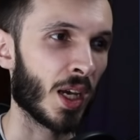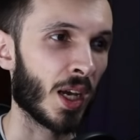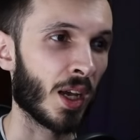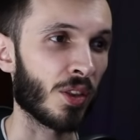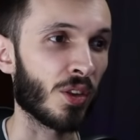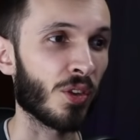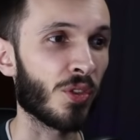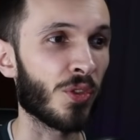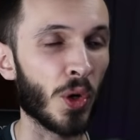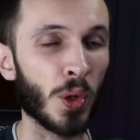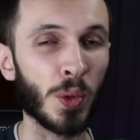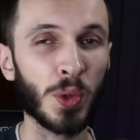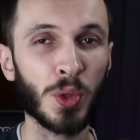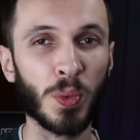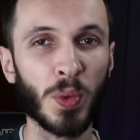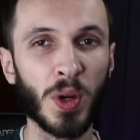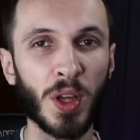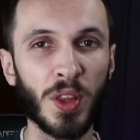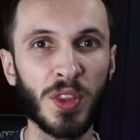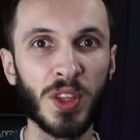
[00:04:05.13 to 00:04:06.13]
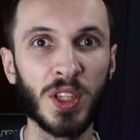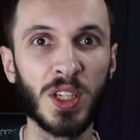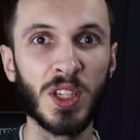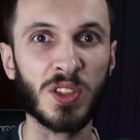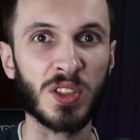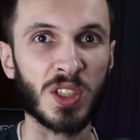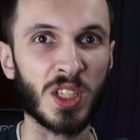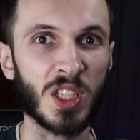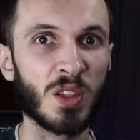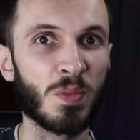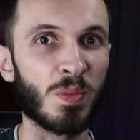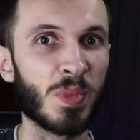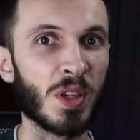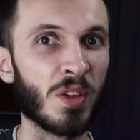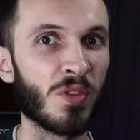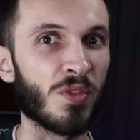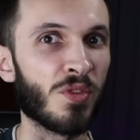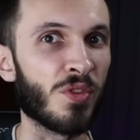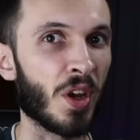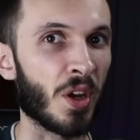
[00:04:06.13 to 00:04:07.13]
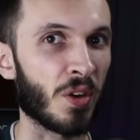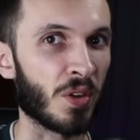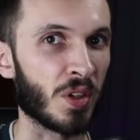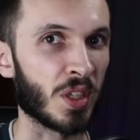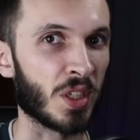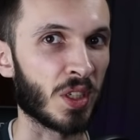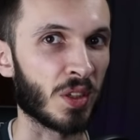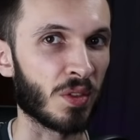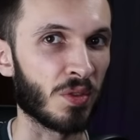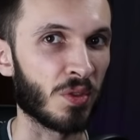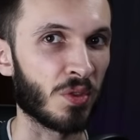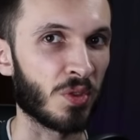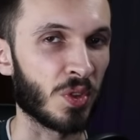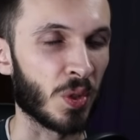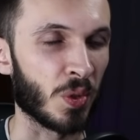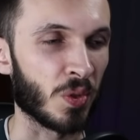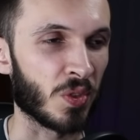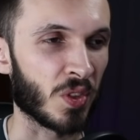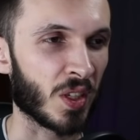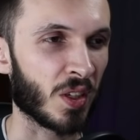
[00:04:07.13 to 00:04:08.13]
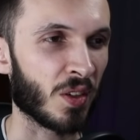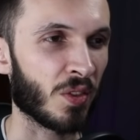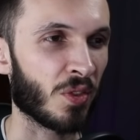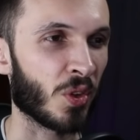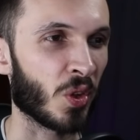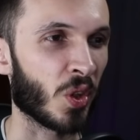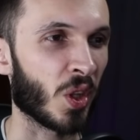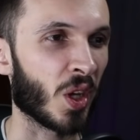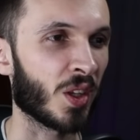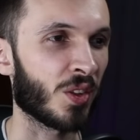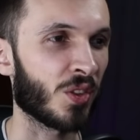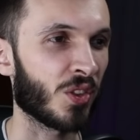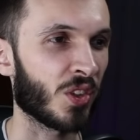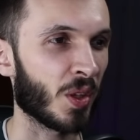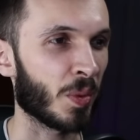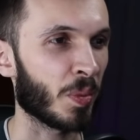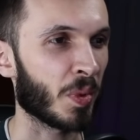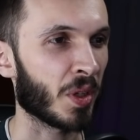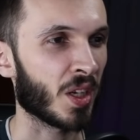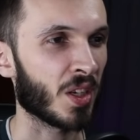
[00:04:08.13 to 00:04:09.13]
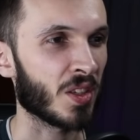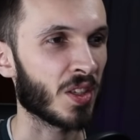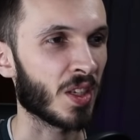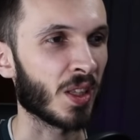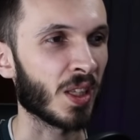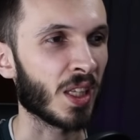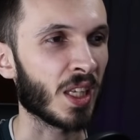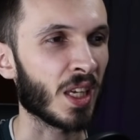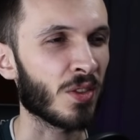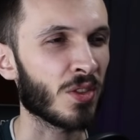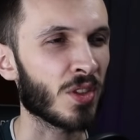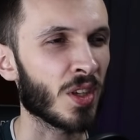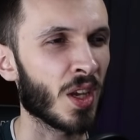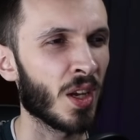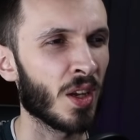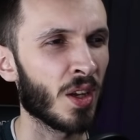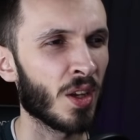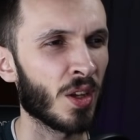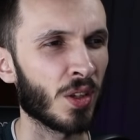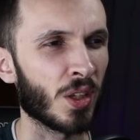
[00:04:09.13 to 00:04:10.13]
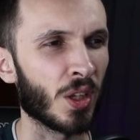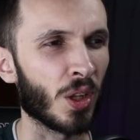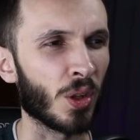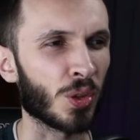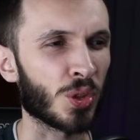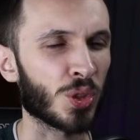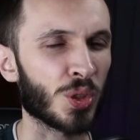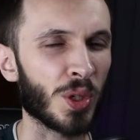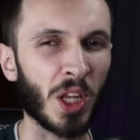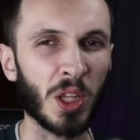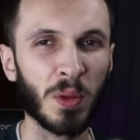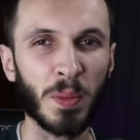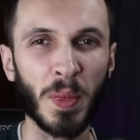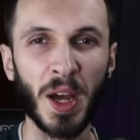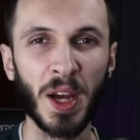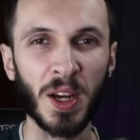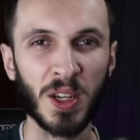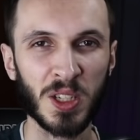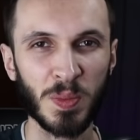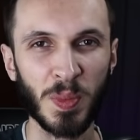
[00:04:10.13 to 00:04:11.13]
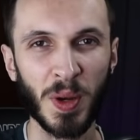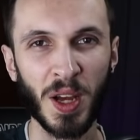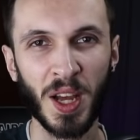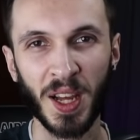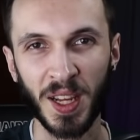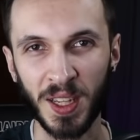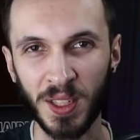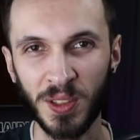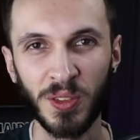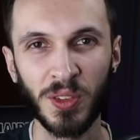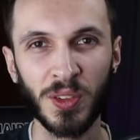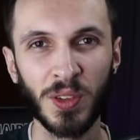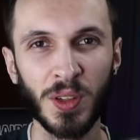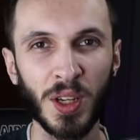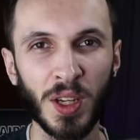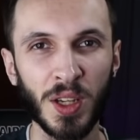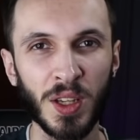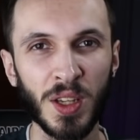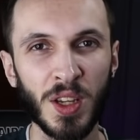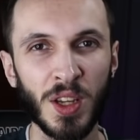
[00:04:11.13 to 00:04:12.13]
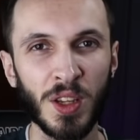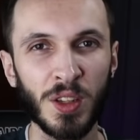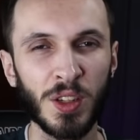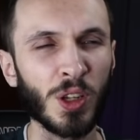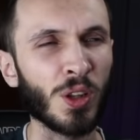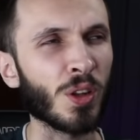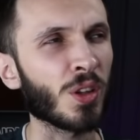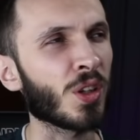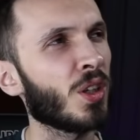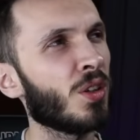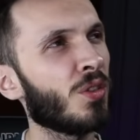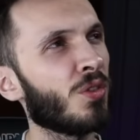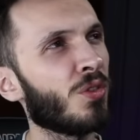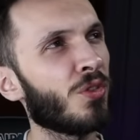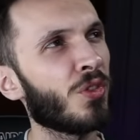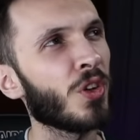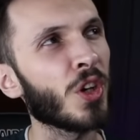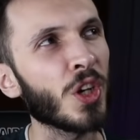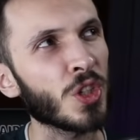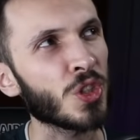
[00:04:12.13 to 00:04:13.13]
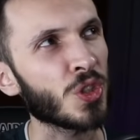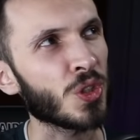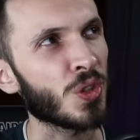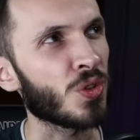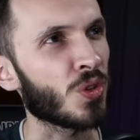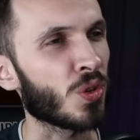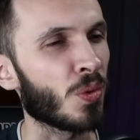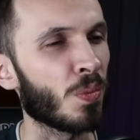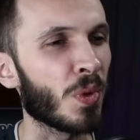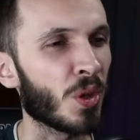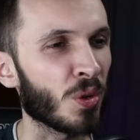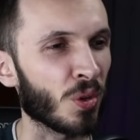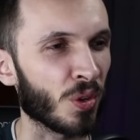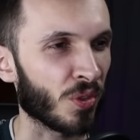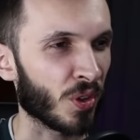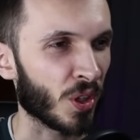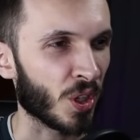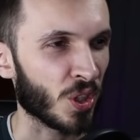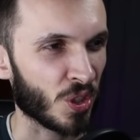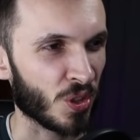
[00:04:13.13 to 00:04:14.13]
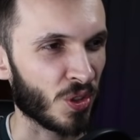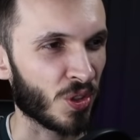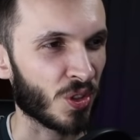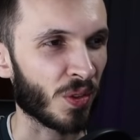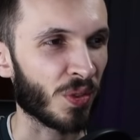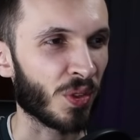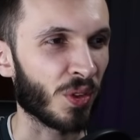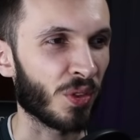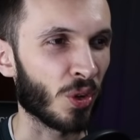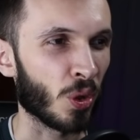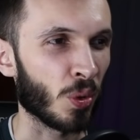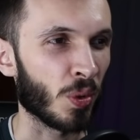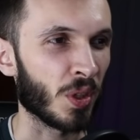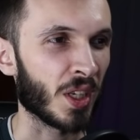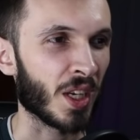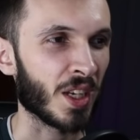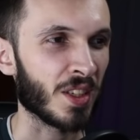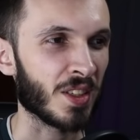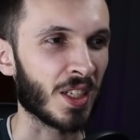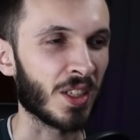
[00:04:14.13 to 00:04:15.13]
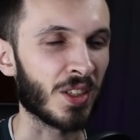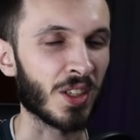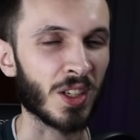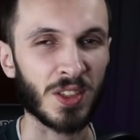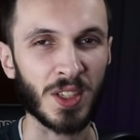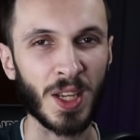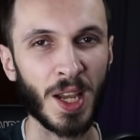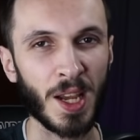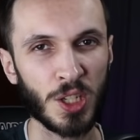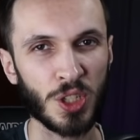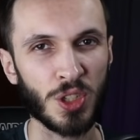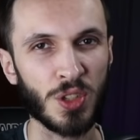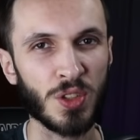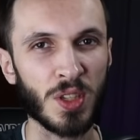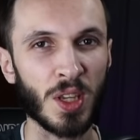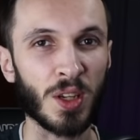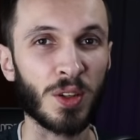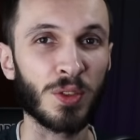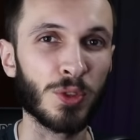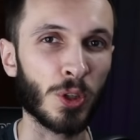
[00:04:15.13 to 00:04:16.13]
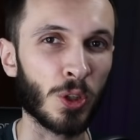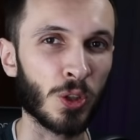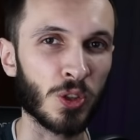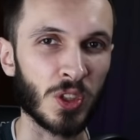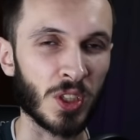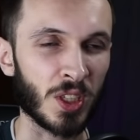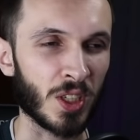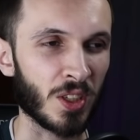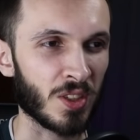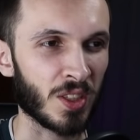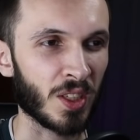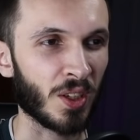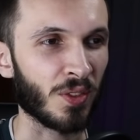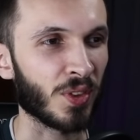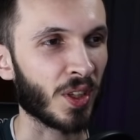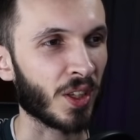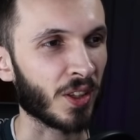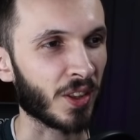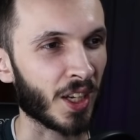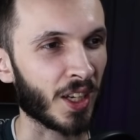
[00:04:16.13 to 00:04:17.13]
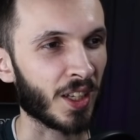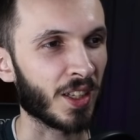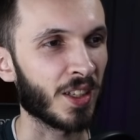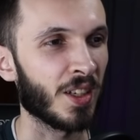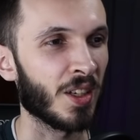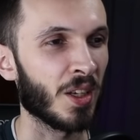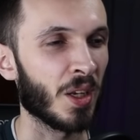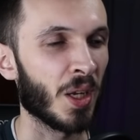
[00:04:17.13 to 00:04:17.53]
And the forward one that is going to be very confusing for the hunter because it leaves little trail marks behind uh, little kind of versions or mirror versions of the forward as he does actions like vaulting and stuff like that.